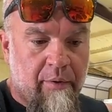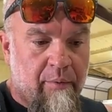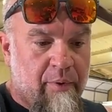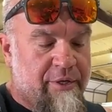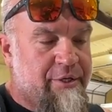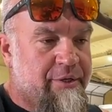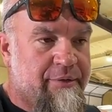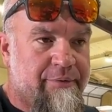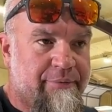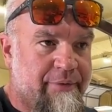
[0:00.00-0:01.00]
which
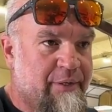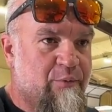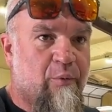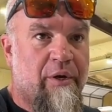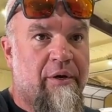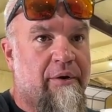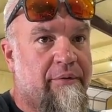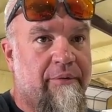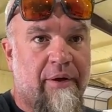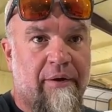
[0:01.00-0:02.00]
is weird.
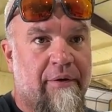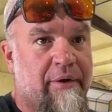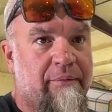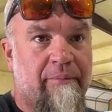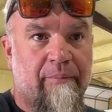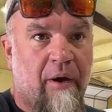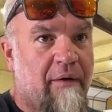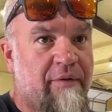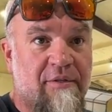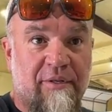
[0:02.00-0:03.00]
I don't know.
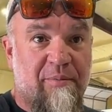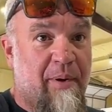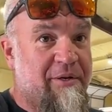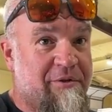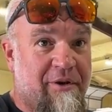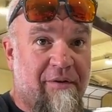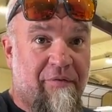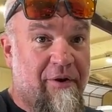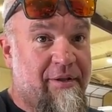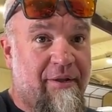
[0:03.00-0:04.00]
Obviously, spares are
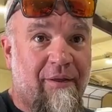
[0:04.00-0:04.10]
different.